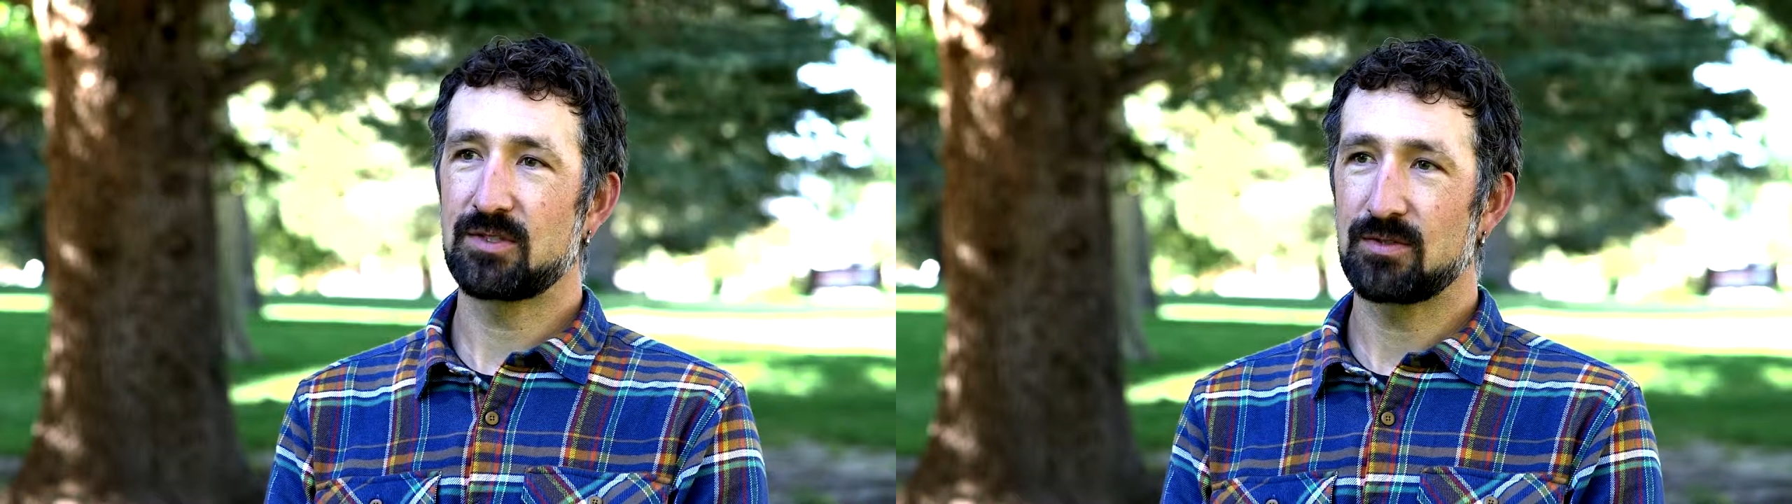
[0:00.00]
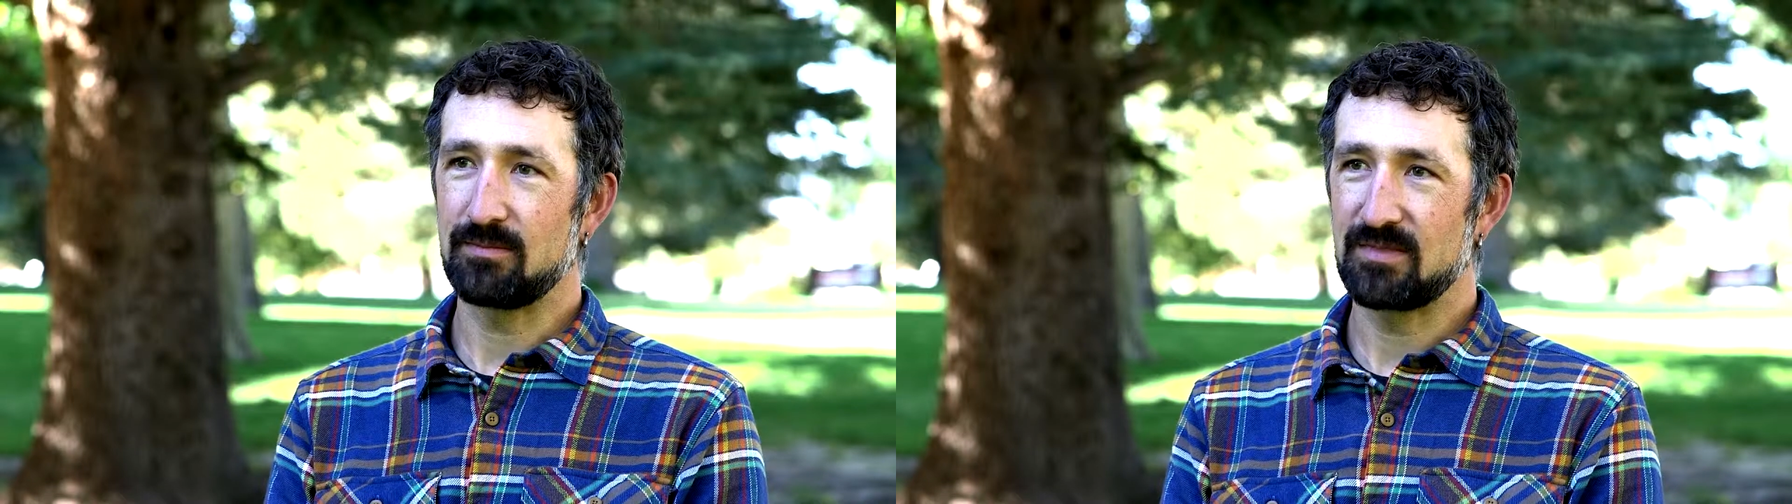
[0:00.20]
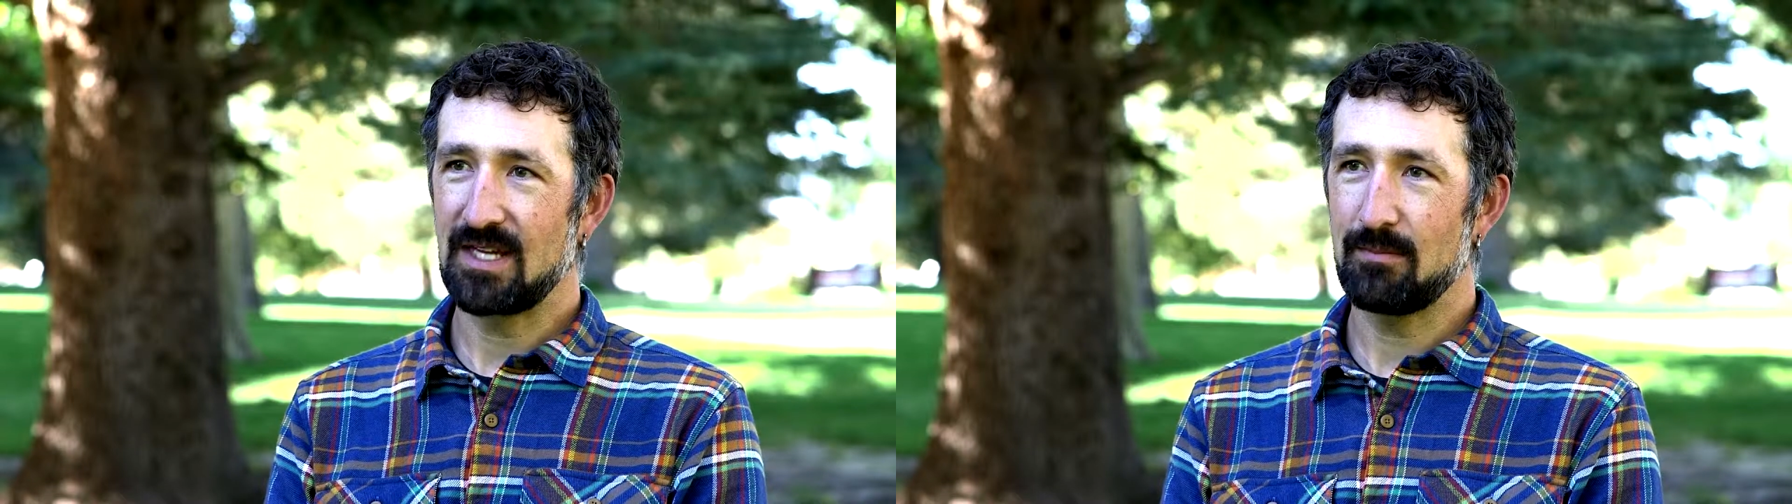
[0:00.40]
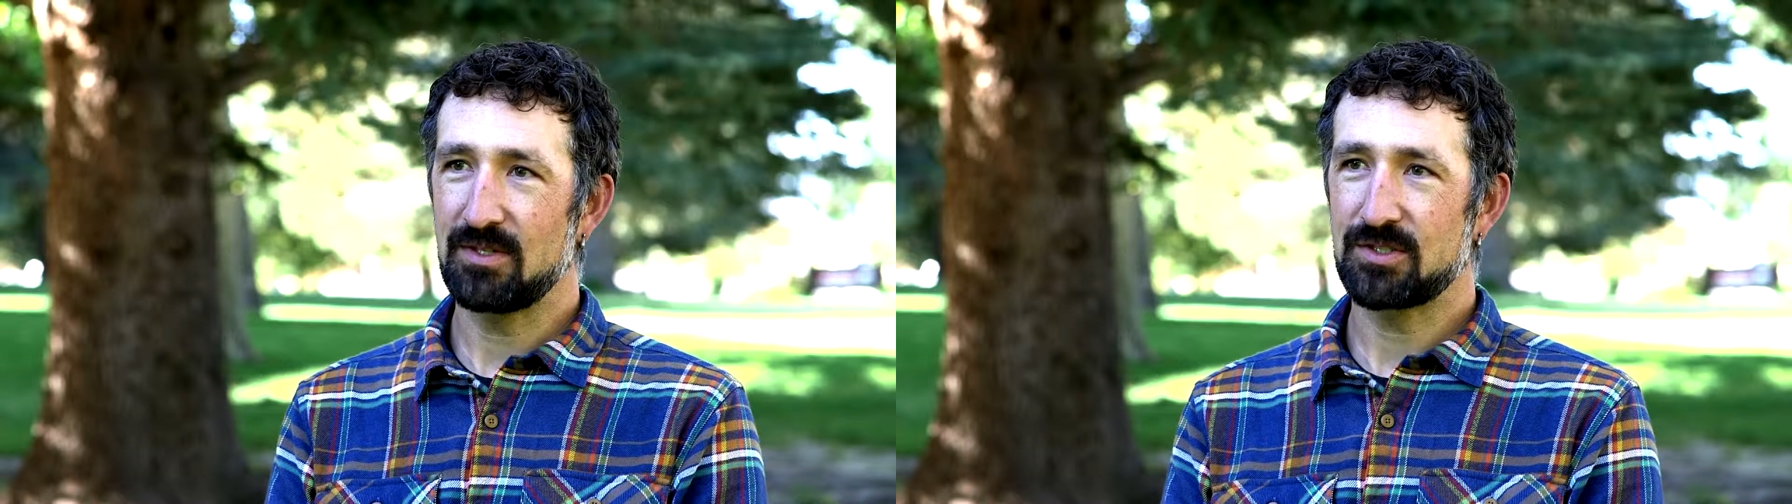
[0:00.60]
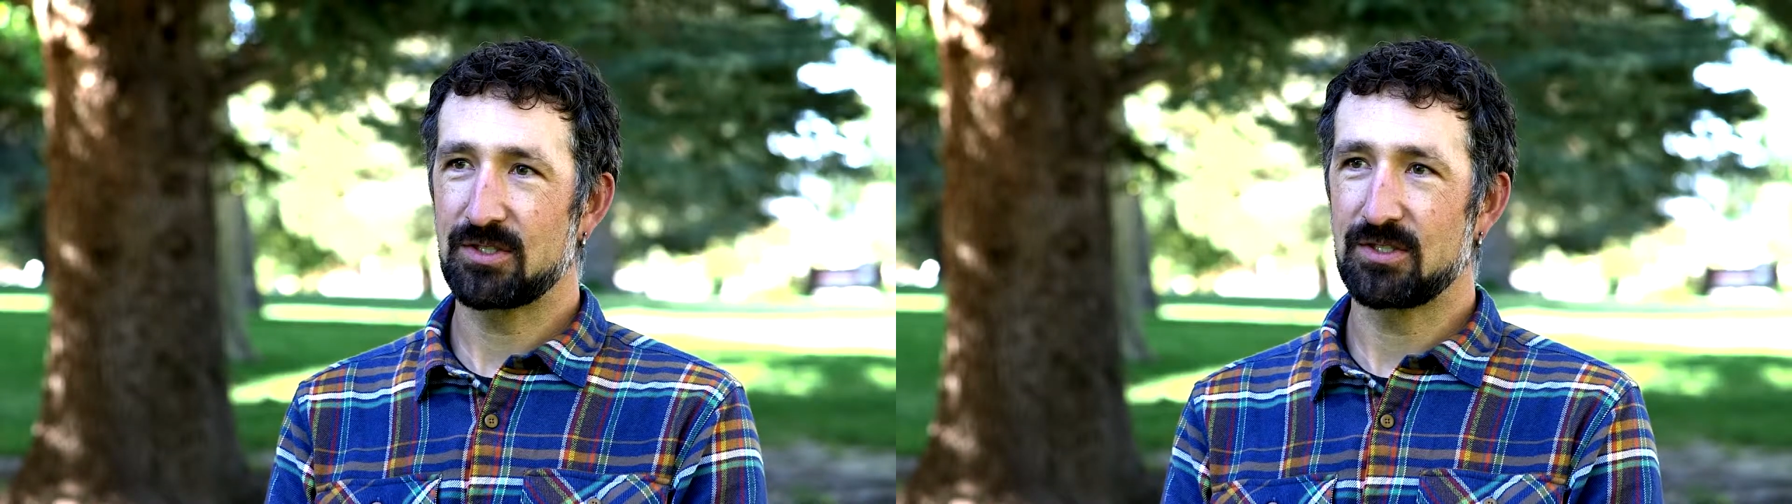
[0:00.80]
stream
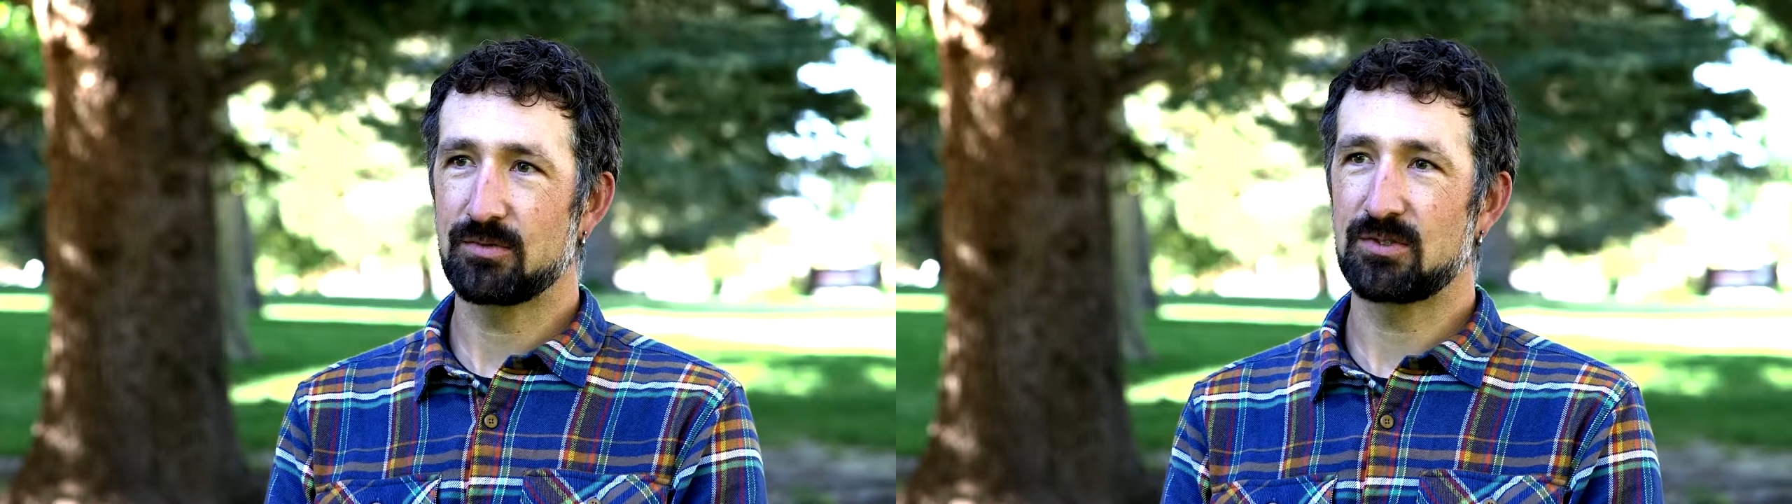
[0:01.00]
temperatures,